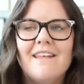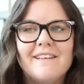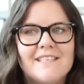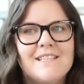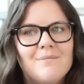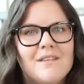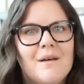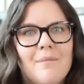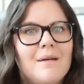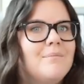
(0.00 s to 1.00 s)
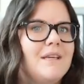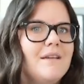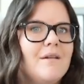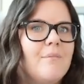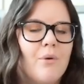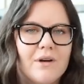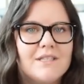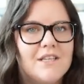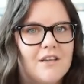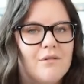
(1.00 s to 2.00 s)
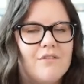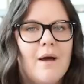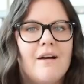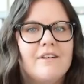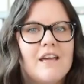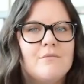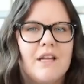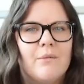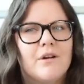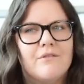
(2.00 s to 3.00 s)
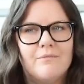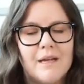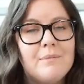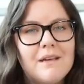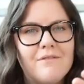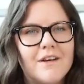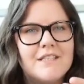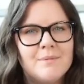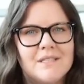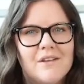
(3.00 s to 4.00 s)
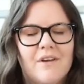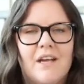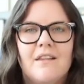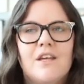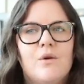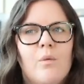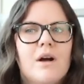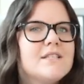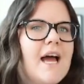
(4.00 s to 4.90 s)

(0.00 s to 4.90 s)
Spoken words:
This is something that might be important to you if you have gameplay where you're like being very specific and like you want to